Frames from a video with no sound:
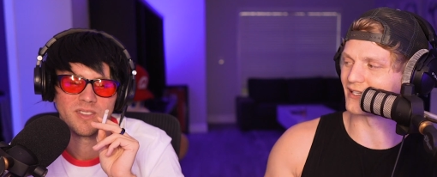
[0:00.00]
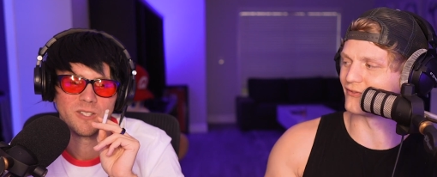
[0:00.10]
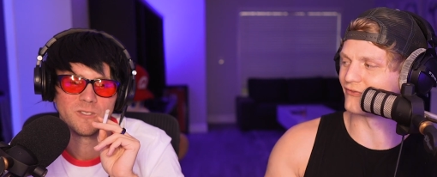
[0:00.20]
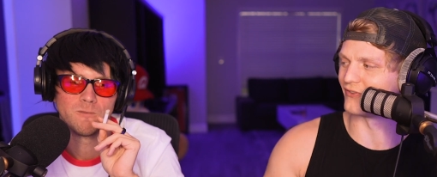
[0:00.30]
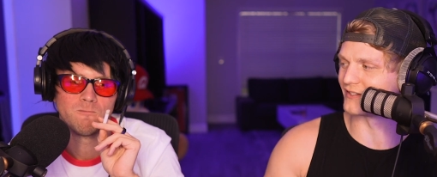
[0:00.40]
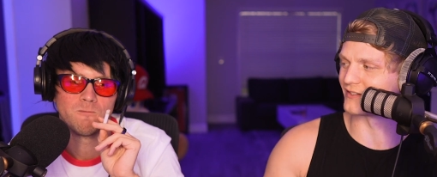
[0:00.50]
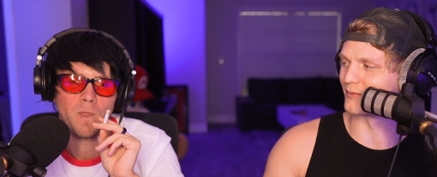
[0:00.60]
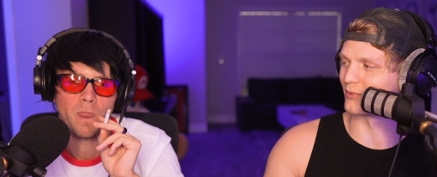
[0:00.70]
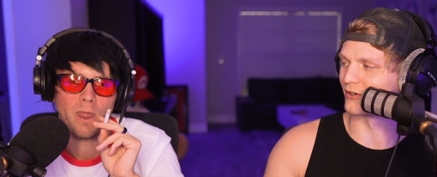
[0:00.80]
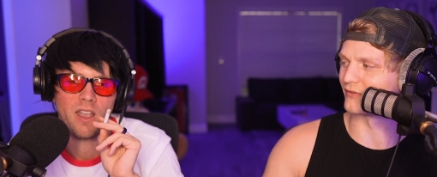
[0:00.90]
Speaker 1: he fits
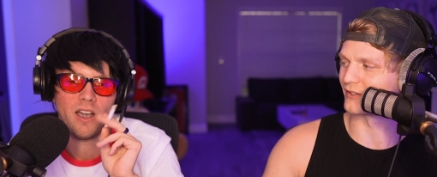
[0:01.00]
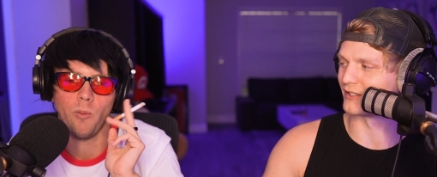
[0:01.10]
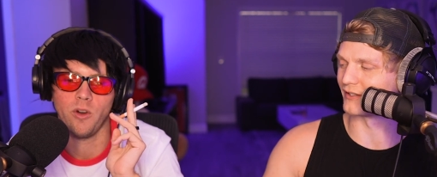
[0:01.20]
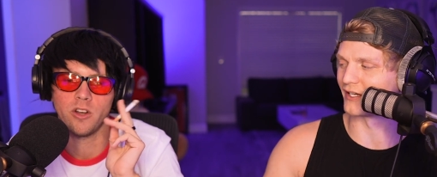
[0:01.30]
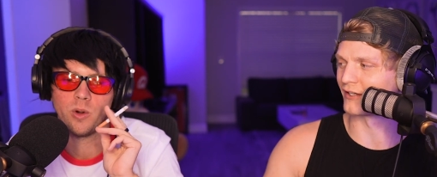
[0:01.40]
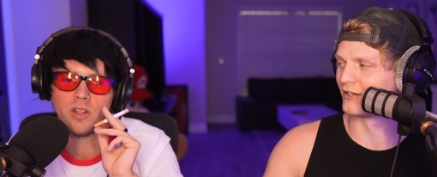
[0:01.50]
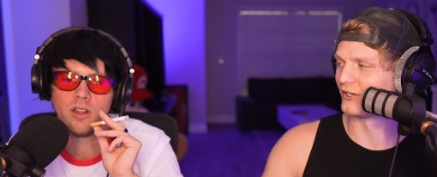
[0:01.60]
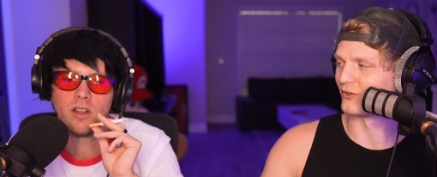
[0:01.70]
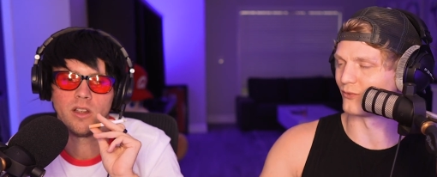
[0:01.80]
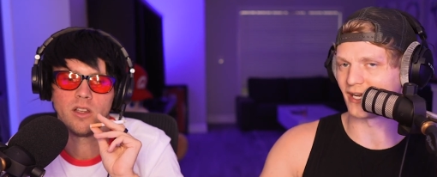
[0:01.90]
in perfectly. I wonder like,
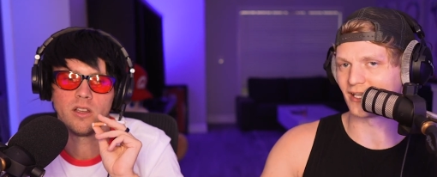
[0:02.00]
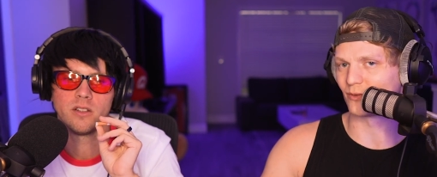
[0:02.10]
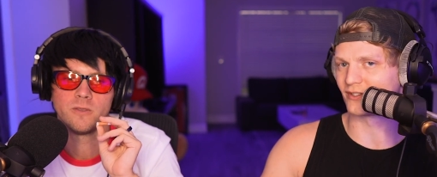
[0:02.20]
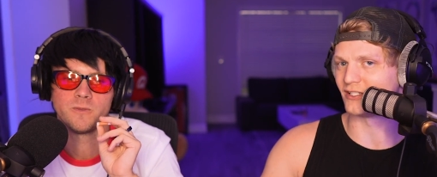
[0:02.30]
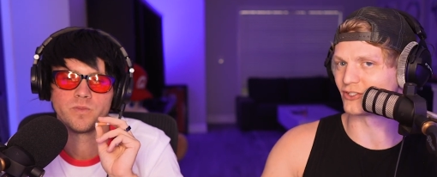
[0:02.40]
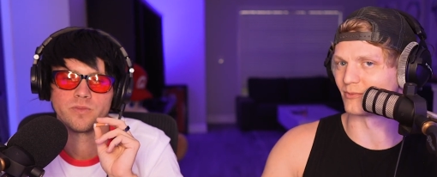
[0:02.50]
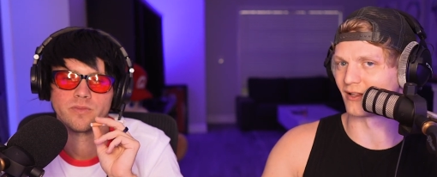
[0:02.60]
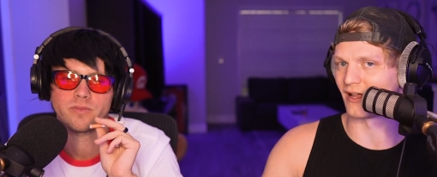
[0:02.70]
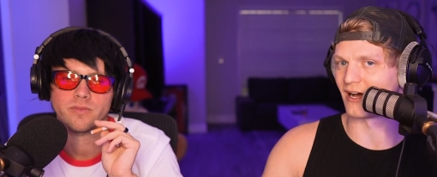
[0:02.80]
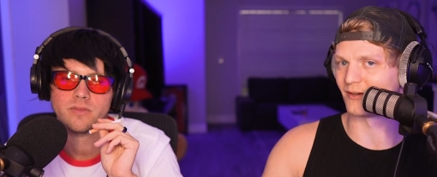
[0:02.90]
what Reigen will teach him
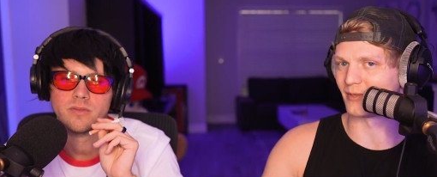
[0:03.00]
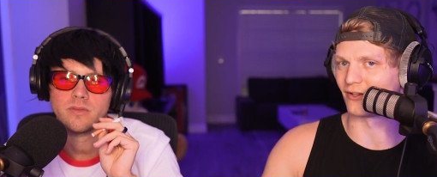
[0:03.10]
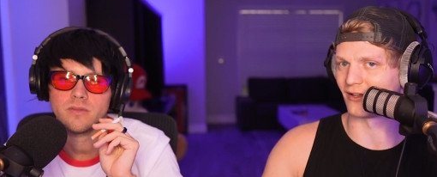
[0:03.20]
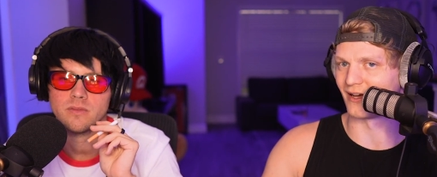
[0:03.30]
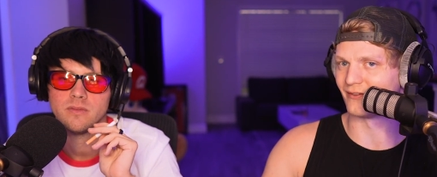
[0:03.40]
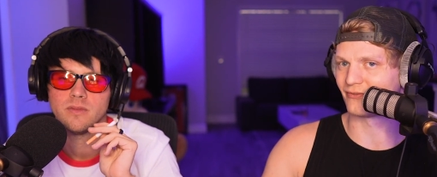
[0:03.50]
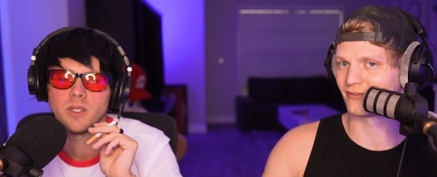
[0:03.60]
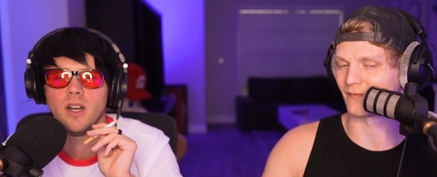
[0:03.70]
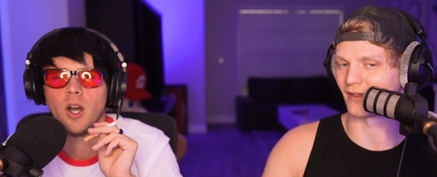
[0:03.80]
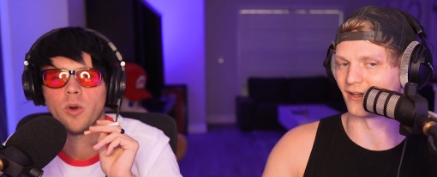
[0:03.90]
a lot about
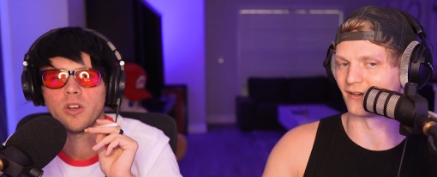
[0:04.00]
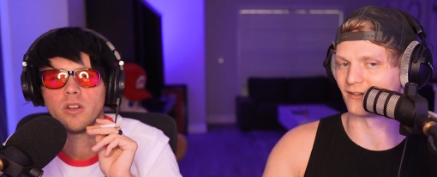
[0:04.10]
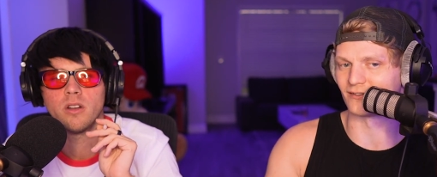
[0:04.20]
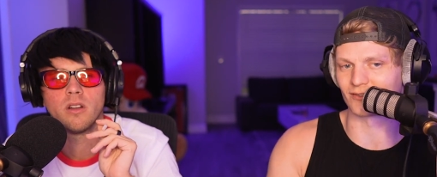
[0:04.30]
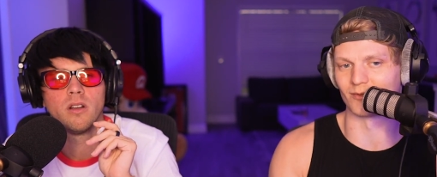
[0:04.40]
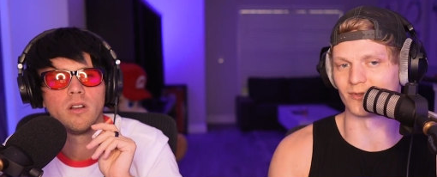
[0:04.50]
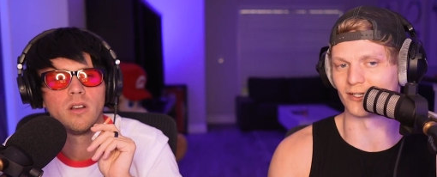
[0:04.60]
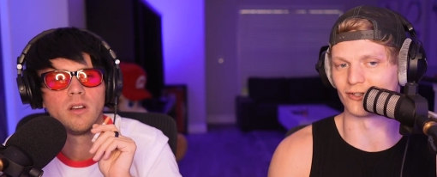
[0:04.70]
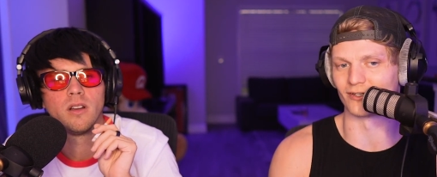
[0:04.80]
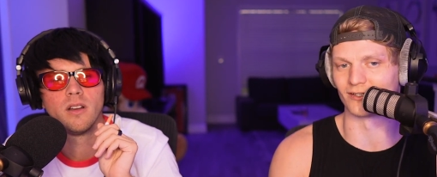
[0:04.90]
life I and wonder, he's going to be
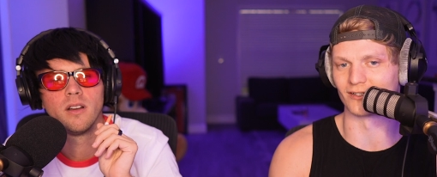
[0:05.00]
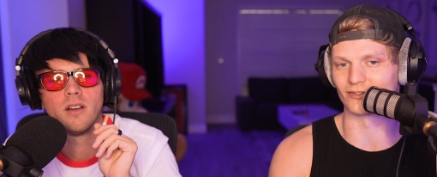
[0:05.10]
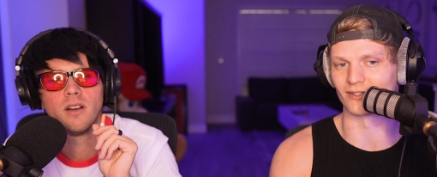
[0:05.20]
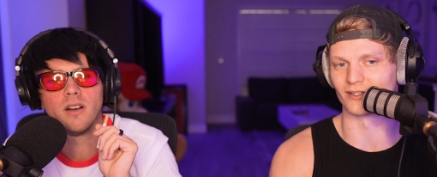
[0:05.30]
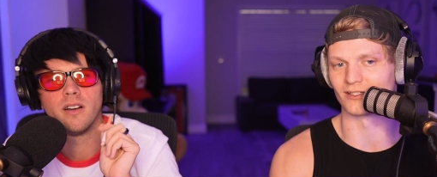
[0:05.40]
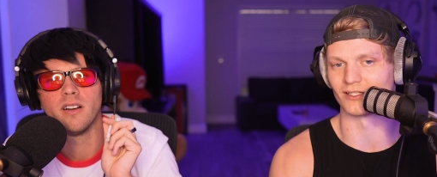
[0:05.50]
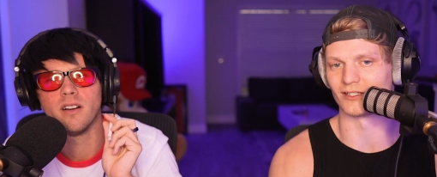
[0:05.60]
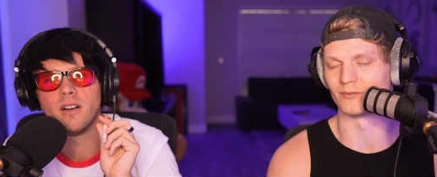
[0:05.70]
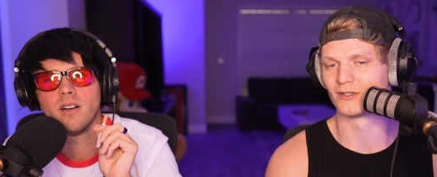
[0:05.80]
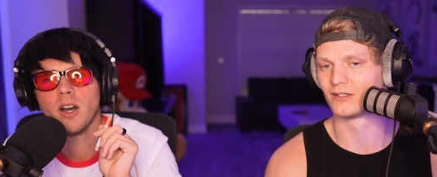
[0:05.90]
a good addition to the
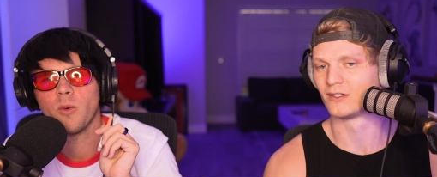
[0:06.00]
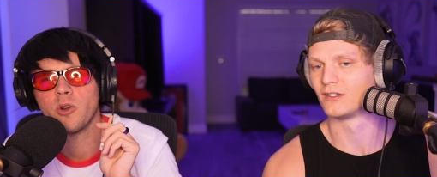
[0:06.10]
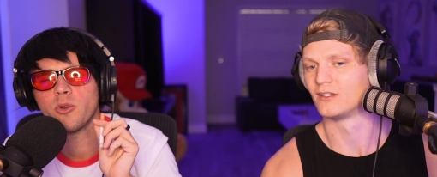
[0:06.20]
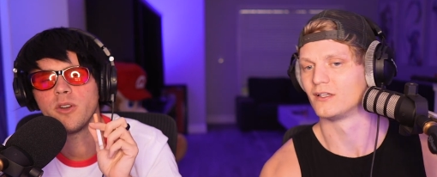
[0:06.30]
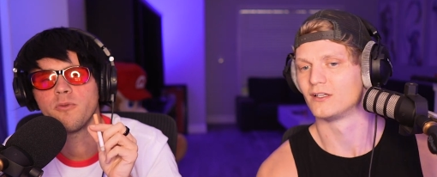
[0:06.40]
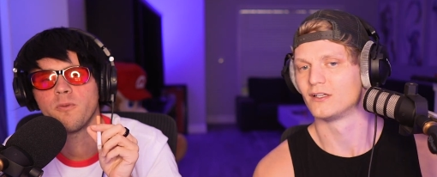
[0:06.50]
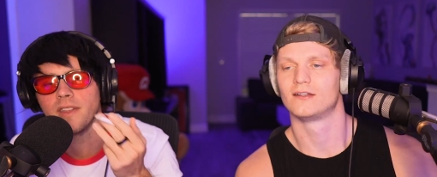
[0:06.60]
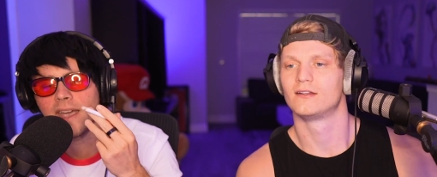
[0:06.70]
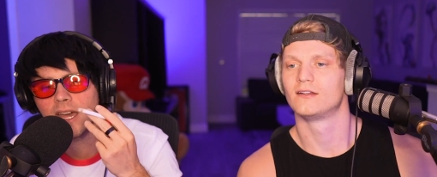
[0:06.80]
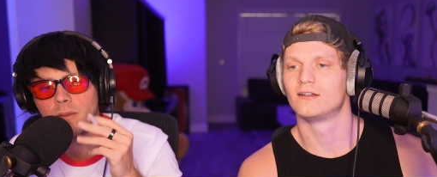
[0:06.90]
team.
Speaker 2: I wonder if
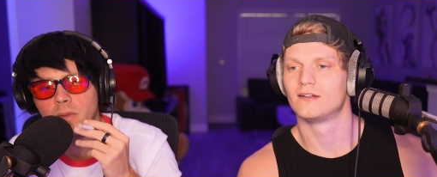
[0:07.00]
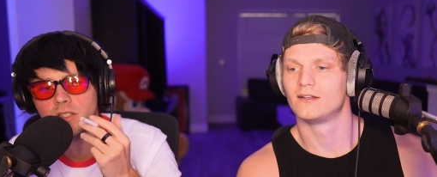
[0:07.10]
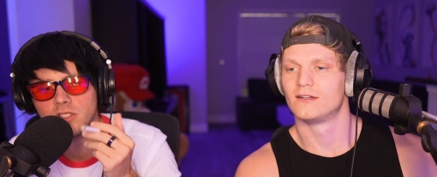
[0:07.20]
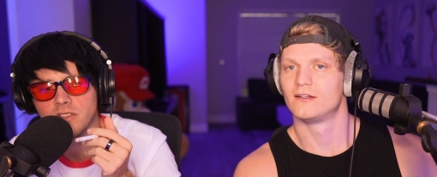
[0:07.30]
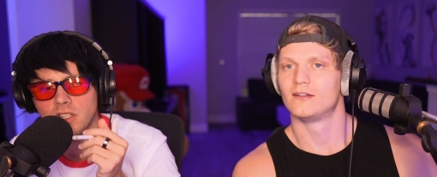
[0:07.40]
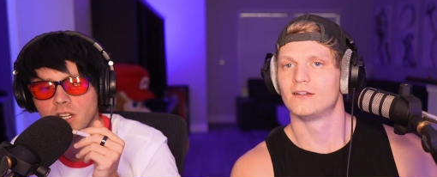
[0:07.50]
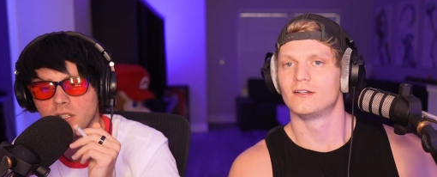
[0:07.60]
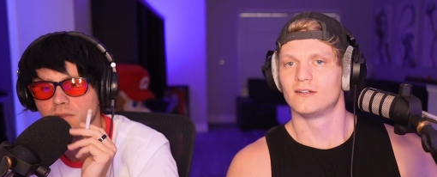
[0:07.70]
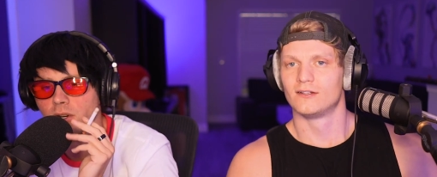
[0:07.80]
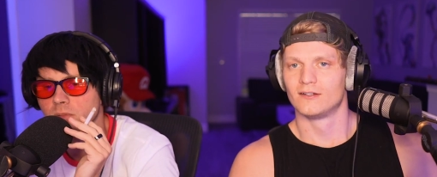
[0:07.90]
the animation's going to
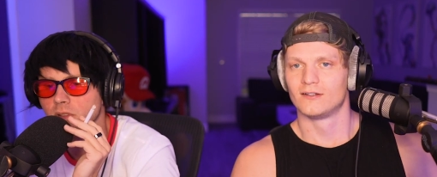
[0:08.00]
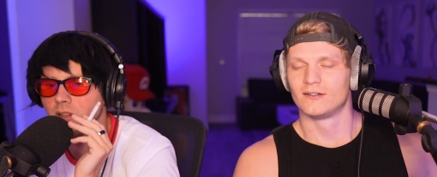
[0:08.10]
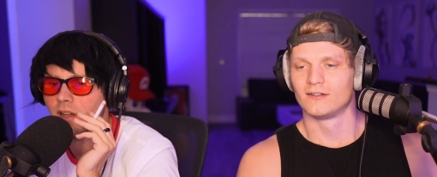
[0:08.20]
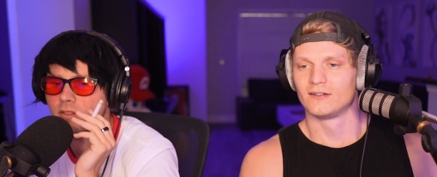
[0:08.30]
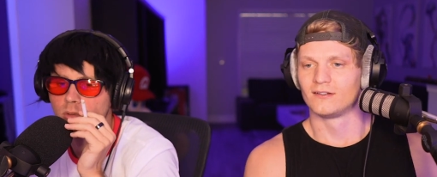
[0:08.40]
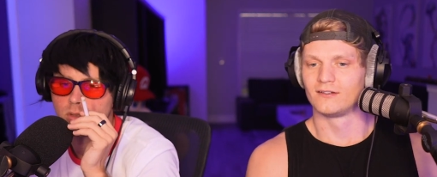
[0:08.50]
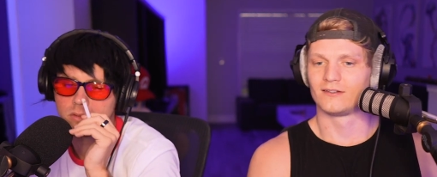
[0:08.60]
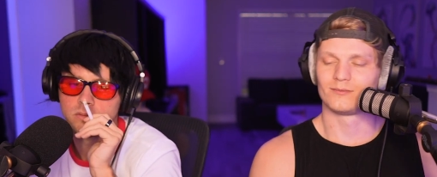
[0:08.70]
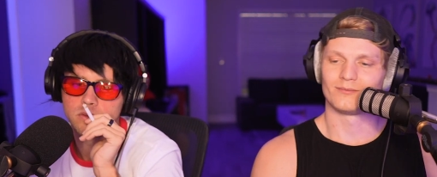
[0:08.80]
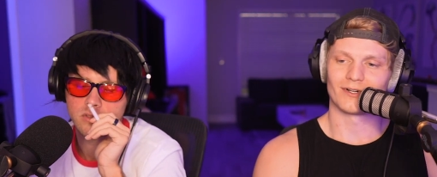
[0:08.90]
live up to the last one,
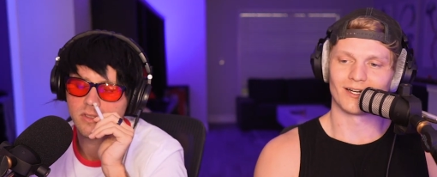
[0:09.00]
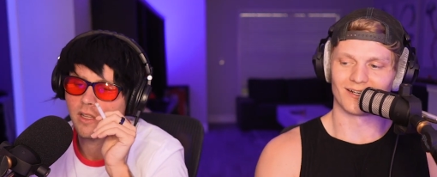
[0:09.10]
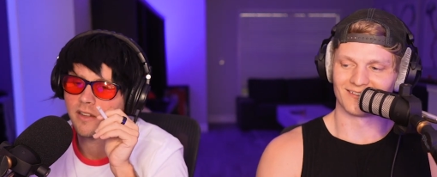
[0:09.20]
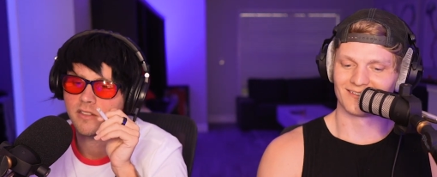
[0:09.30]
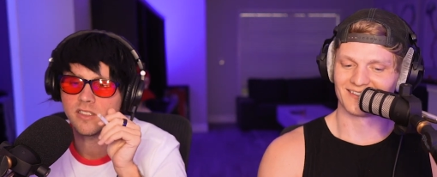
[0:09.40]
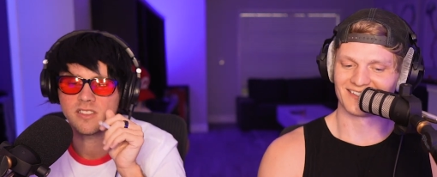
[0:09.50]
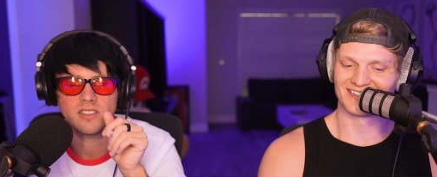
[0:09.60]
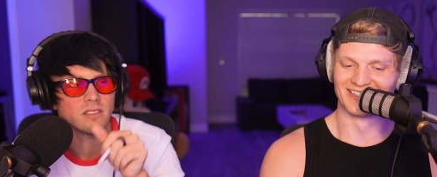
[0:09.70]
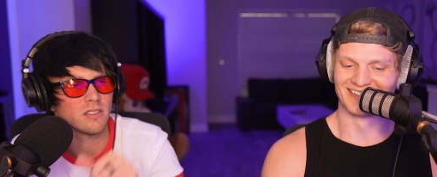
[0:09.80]
last season,